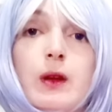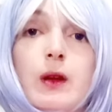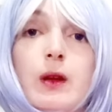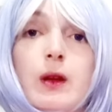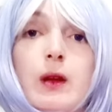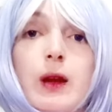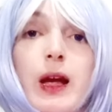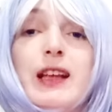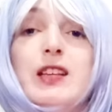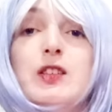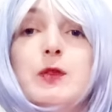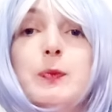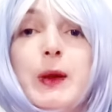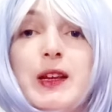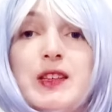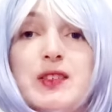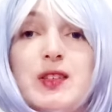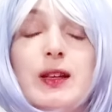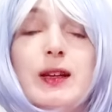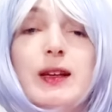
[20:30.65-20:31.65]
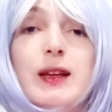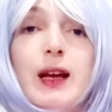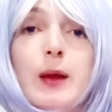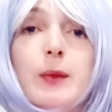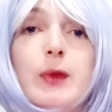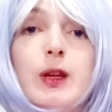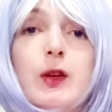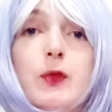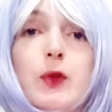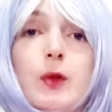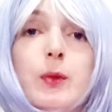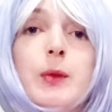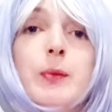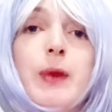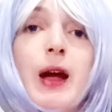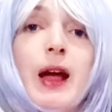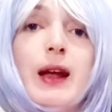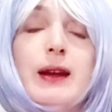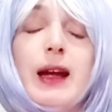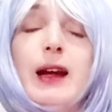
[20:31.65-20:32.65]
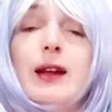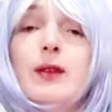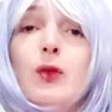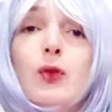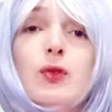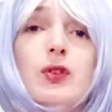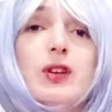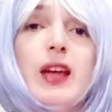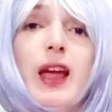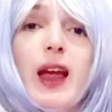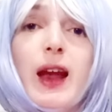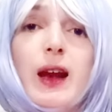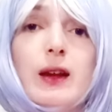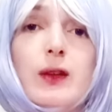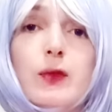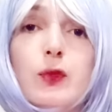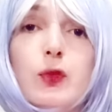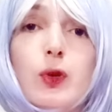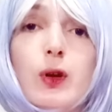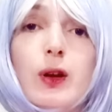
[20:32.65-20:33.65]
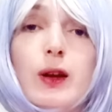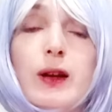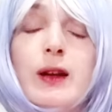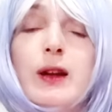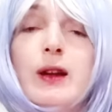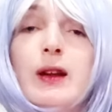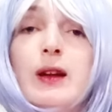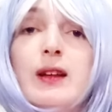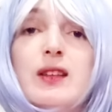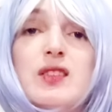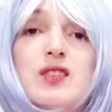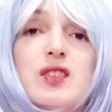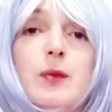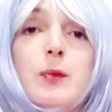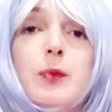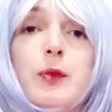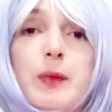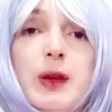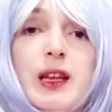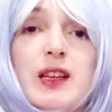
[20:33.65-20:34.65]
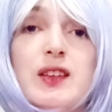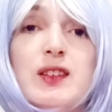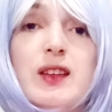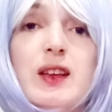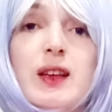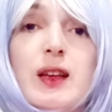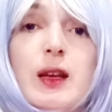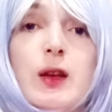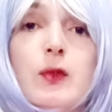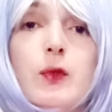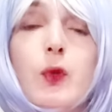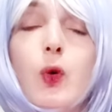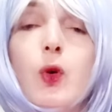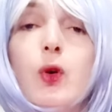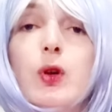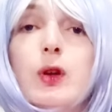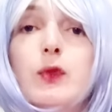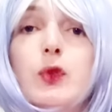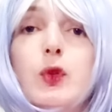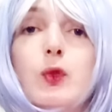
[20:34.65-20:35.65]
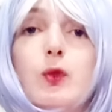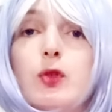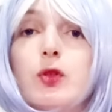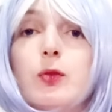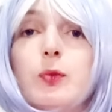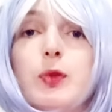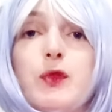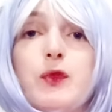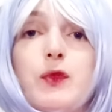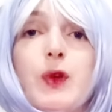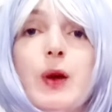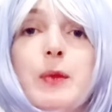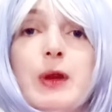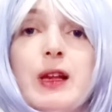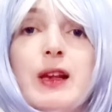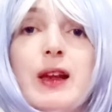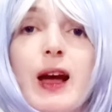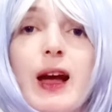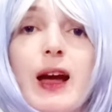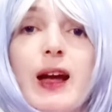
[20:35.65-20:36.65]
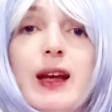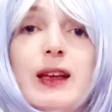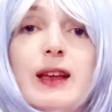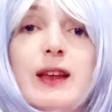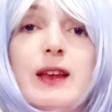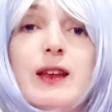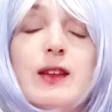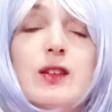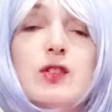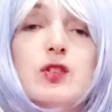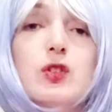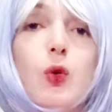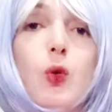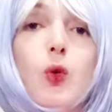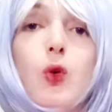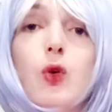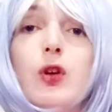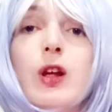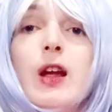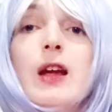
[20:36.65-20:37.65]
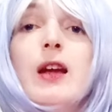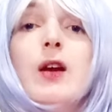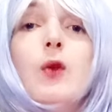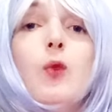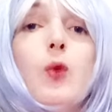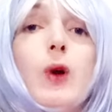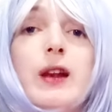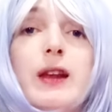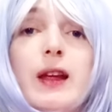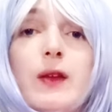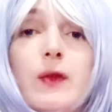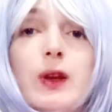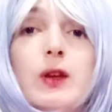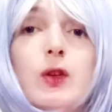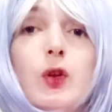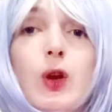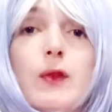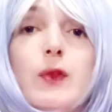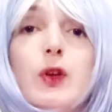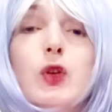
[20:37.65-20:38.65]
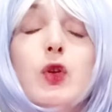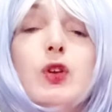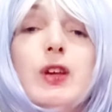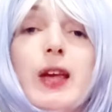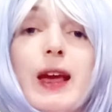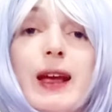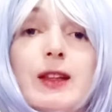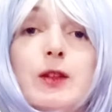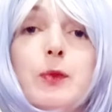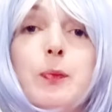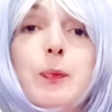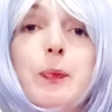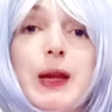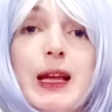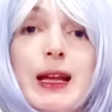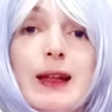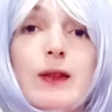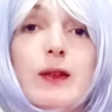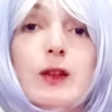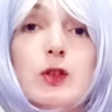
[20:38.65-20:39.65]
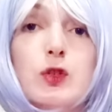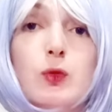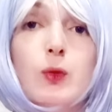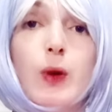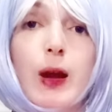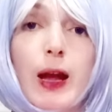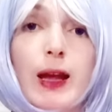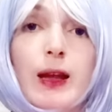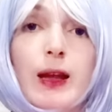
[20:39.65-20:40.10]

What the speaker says: Especially coming from a man. I don't care if you are submissive or if you want to be feminized or whatever you have. You can't be this way.